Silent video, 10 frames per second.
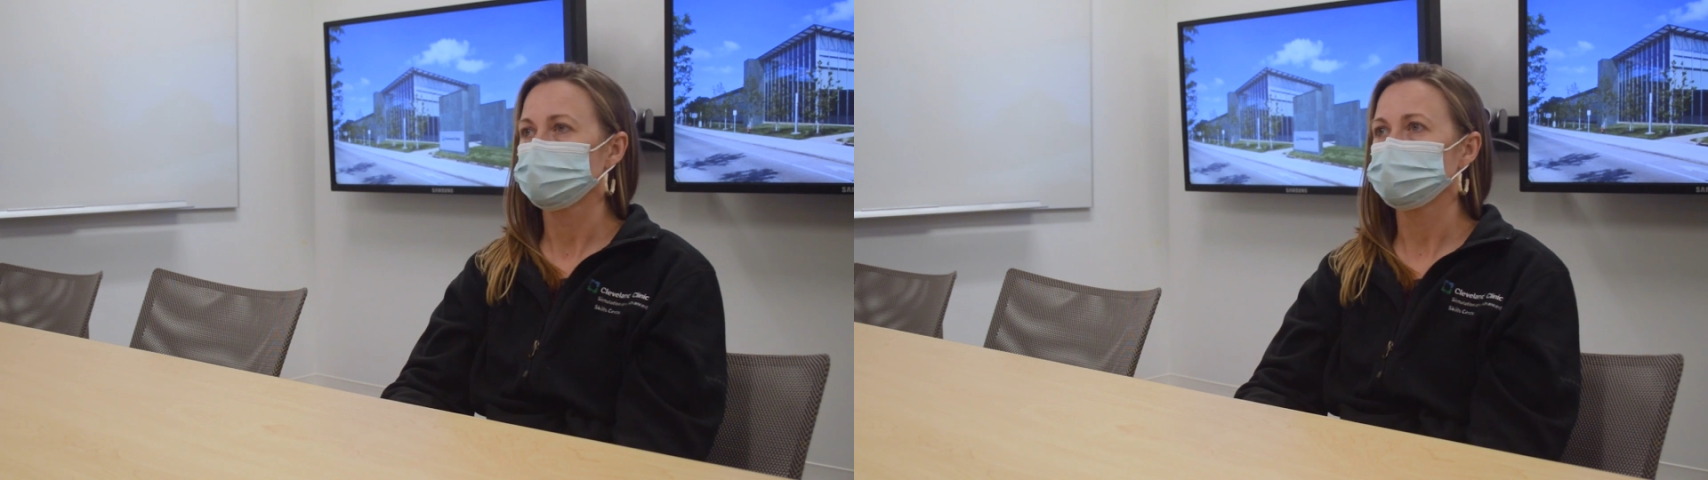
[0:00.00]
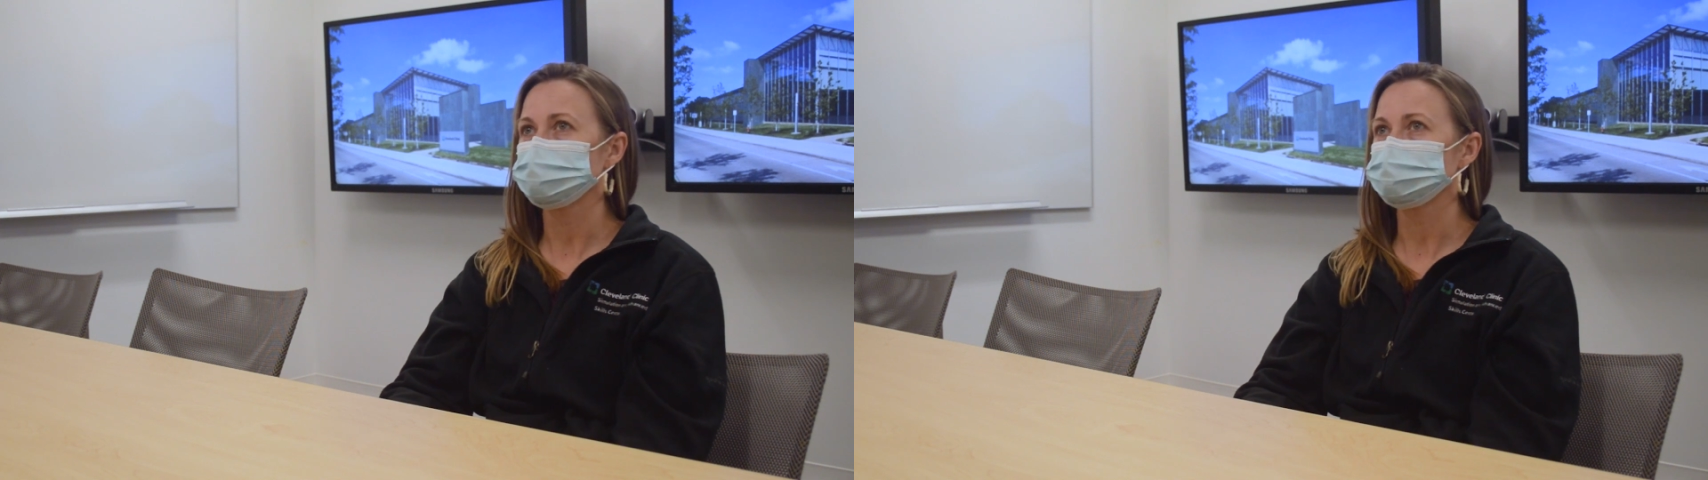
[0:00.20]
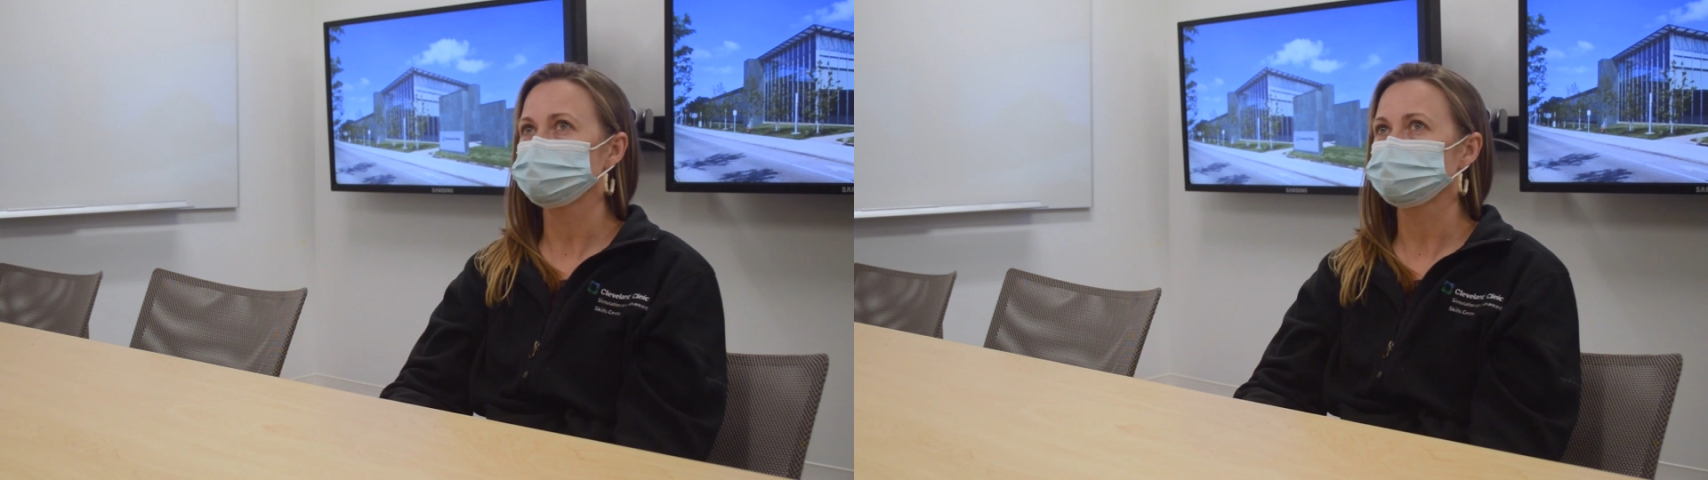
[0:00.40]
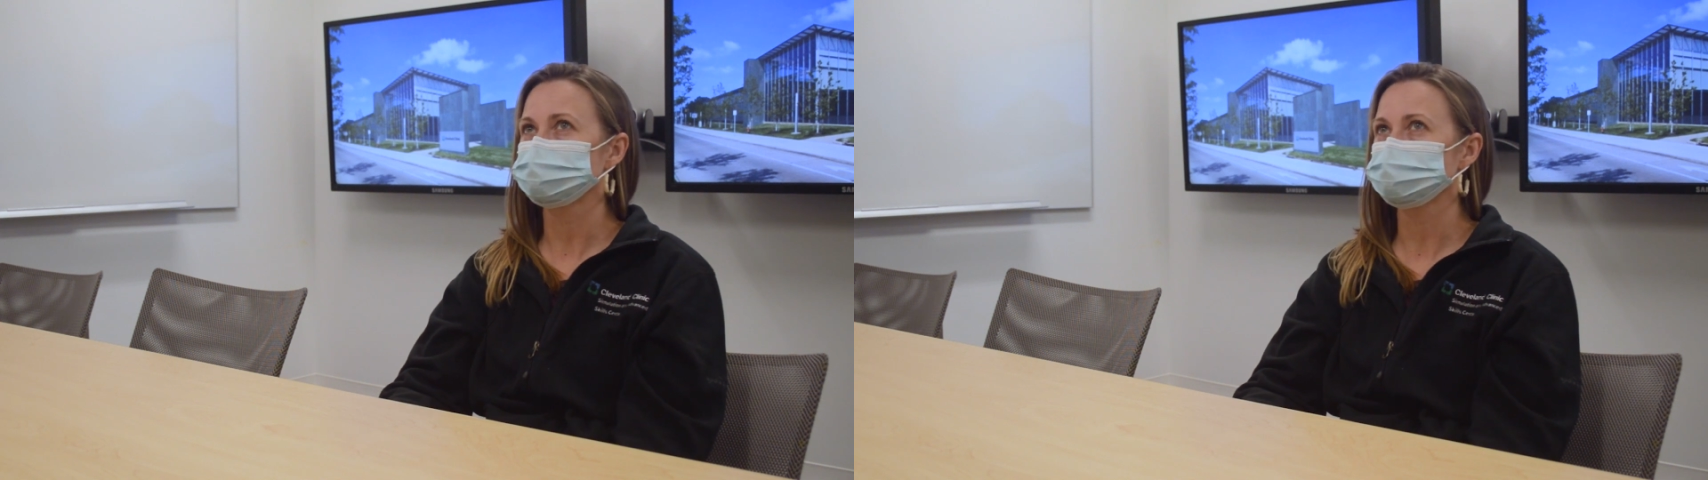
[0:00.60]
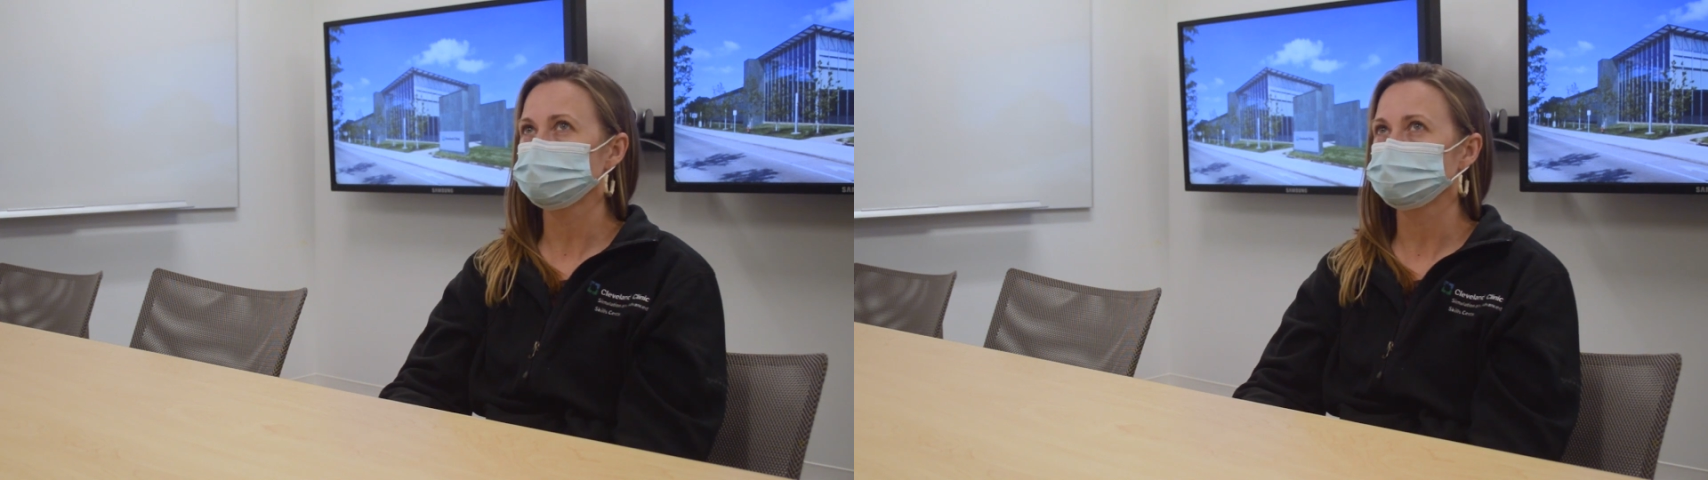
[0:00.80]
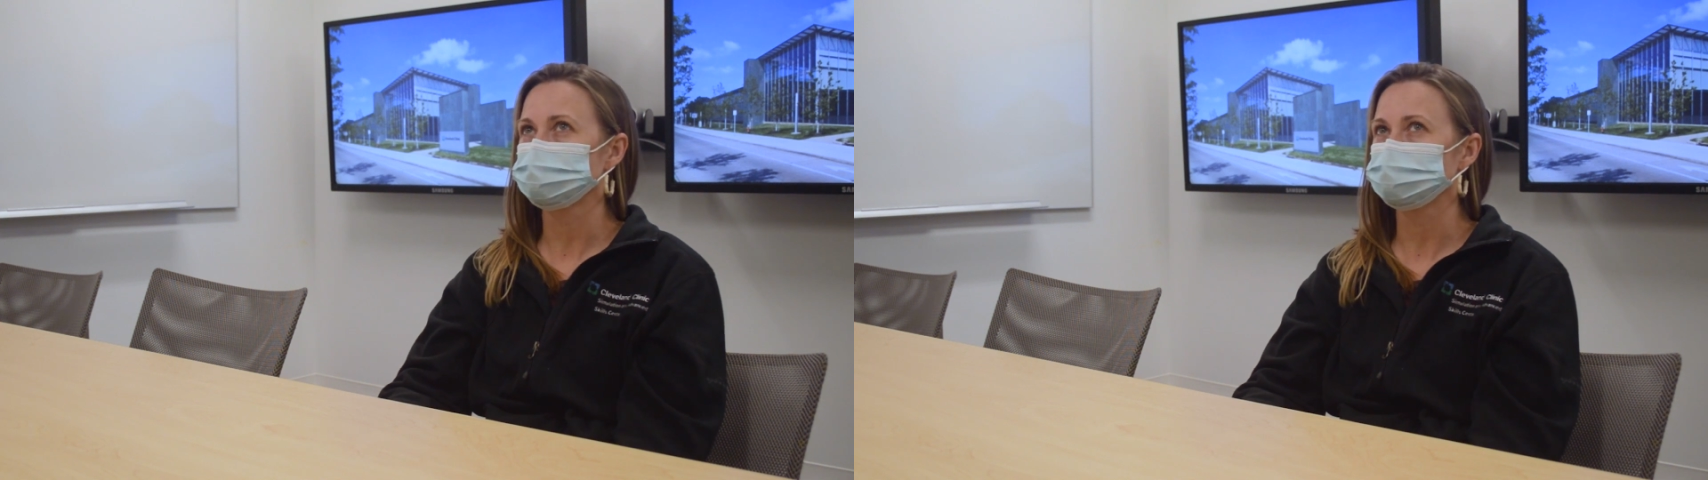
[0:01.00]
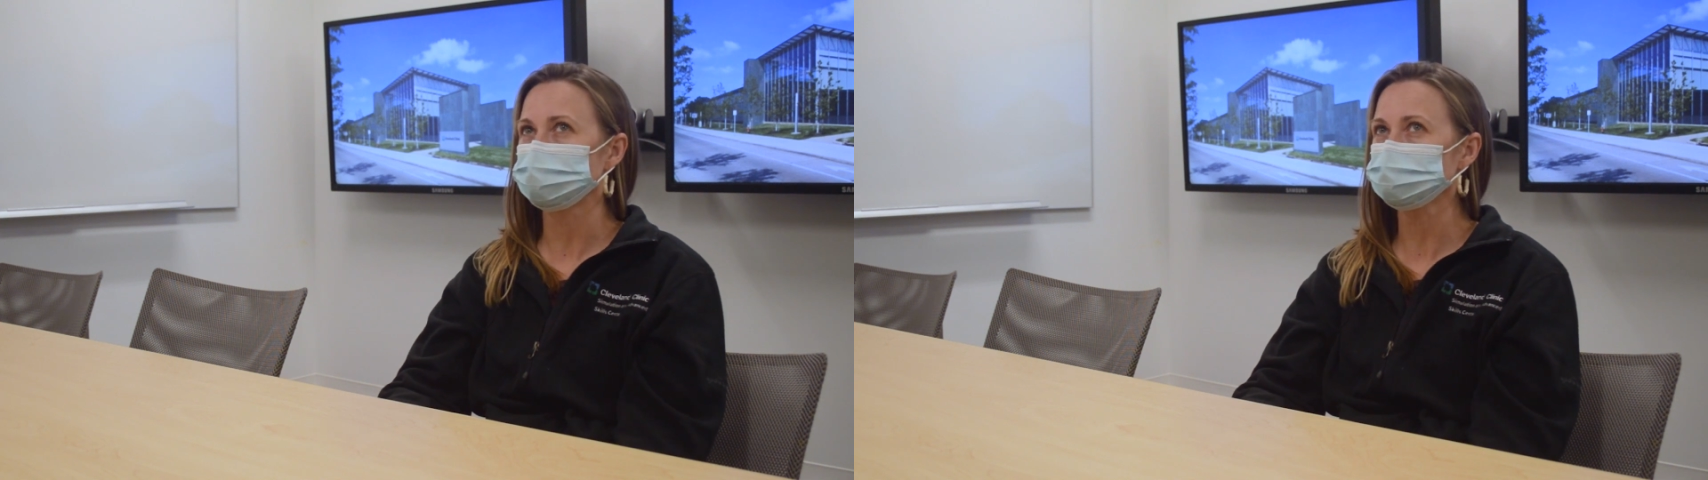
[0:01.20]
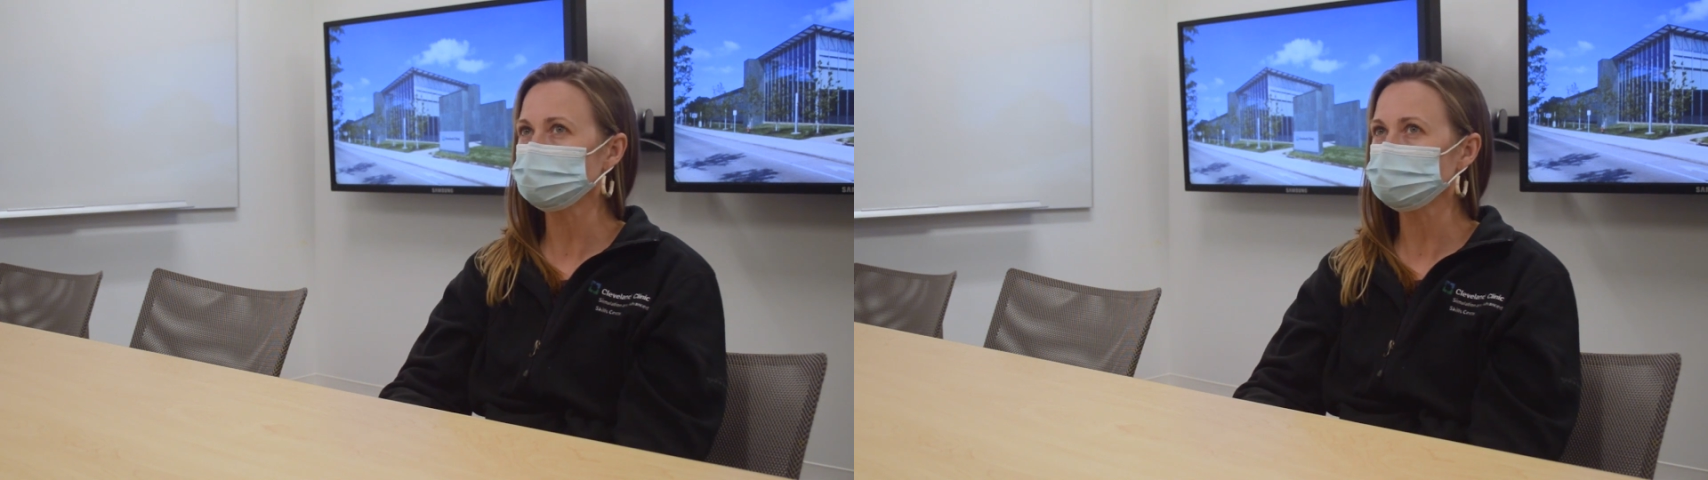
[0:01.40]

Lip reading: of where